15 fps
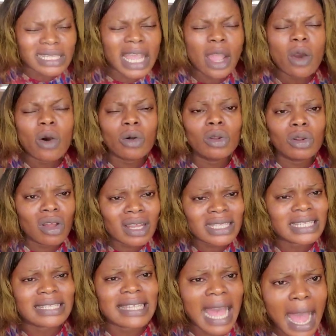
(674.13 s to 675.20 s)
whole
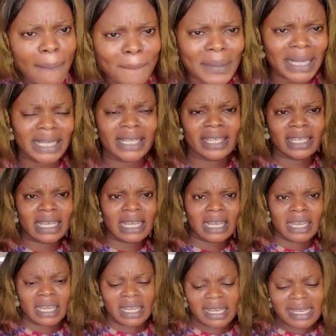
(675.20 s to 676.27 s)
lot is happening.
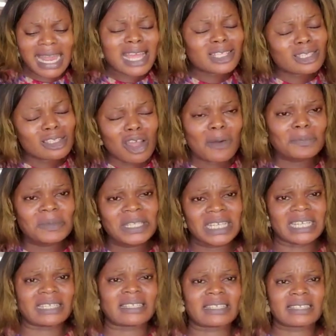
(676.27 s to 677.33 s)
Let's stop
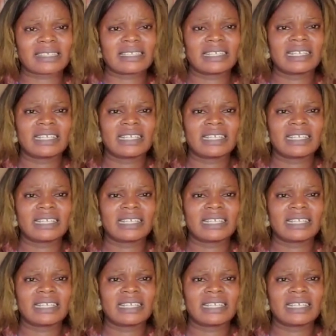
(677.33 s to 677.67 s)
this.